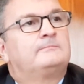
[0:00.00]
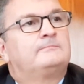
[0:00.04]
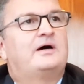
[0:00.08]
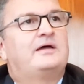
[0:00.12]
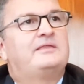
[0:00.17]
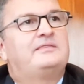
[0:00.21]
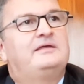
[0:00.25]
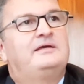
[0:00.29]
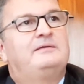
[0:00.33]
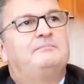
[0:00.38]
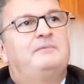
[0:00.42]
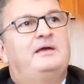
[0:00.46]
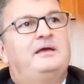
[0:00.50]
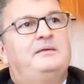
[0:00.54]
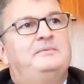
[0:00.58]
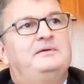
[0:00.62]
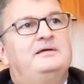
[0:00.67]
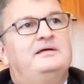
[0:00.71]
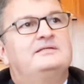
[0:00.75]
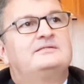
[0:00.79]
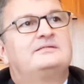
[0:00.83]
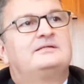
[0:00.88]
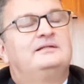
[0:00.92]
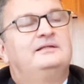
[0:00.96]
So I think
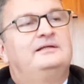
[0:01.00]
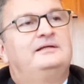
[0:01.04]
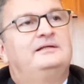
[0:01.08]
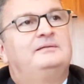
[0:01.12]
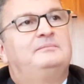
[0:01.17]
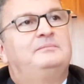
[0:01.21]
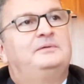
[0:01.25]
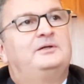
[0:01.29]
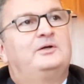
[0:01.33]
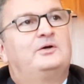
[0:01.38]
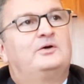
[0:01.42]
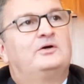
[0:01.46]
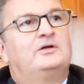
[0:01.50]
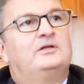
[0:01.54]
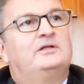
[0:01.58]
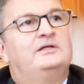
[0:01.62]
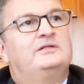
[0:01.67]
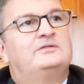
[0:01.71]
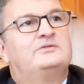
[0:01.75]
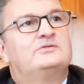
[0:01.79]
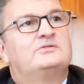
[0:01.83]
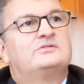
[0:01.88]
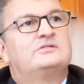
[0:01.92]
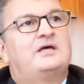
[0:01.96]
maybe it's a little bit
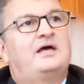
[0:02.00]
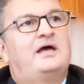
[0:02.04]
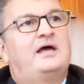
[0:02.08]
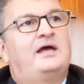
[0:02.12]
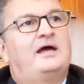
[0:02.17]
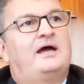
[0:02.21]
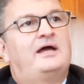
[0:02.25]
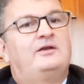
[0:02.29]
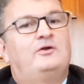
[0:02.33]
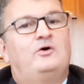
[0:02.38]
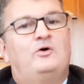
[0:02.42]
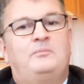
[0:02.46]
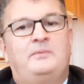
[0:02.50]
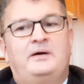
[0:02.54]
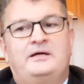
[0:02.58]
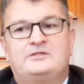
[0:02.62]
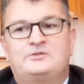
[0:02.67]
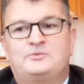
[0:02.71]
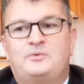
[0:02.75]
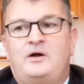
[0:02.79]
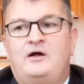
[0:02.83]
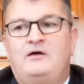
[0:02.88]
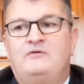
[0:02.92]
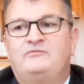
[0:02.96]
early to say. I know
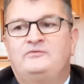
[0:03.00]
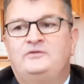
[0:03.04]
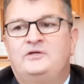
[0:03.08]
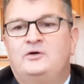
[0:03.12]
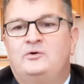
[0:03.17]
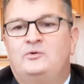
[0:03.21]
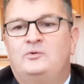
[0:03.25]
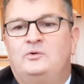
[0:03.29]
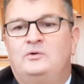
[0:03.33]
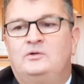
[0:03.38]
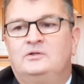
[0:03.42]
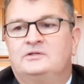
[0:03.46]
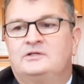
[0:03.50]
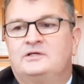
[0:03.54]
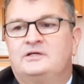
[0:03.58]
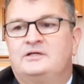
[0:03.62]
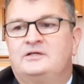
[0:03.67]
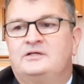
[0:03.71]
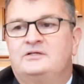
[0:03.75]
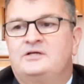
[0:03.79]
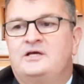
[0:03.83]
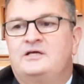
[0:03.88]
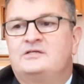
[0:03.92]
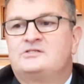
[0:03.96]
my 12-year-old
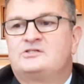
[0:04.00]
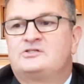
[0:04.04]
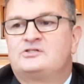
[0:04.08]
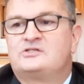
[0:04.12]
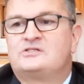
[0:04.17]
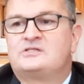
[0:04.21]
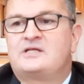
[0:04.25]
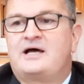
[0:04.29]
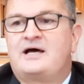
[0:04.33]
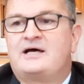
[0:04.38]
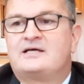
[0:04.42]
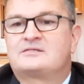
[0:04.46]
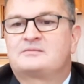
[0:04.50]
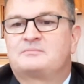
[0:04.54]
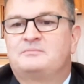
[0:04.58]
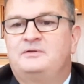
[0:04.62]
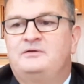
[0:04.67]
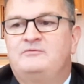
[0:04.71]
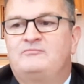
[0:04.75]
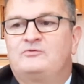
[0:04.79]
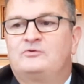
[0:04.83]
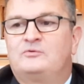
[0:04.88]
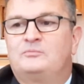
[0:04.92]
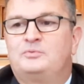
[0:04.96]
has just
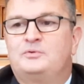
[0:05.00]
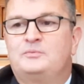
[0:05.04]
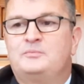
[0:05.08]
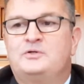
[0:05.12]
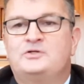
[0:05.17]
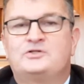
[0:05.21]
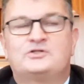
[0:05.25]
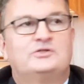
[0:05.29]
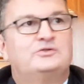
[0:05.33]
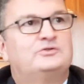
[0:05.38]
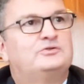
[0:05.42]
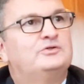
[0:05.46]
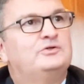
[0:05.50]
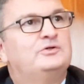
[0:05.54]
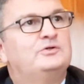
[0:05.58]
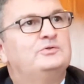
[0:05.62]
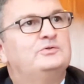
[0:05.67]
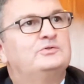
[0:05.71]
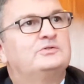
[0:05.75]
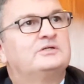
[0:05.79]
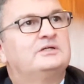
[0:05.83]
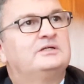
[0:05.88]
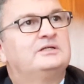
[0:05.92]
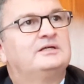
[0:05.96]
asked me for permission to
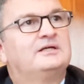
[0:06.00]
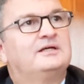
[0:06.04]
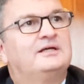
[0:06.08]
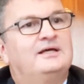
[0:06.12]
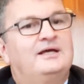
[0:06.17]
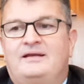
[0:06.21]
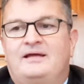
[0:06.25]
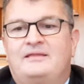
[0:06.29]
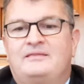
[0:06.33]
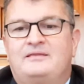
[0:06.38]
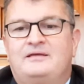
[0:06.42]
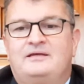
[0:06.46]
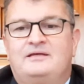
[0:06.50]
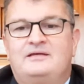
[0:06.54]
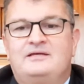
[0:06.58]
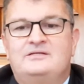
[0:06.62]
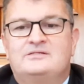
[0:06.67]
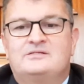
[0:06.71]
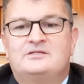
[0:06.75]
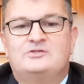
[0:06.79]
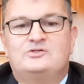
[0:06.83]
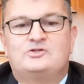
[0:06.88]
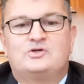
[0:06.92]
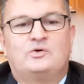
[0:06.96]
use it, and I think
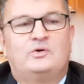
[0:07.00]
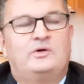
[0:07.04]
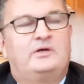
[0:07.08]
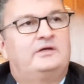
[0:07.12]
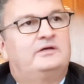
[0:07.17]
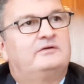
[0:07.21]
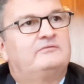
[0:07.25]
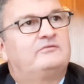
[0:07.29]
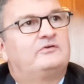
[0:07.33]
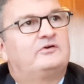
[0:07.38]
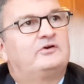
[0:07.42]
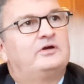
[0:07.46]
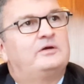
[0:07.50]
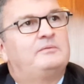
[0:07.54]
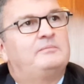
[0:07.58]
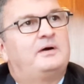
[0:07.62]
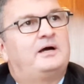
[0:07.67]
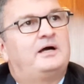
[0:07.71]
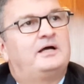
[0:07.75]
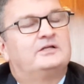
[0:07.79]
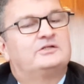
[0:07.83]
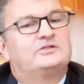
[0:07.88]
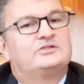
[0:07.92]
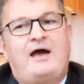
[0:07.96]
he's enjoying it very
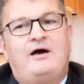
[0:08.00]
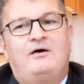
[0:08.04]
much.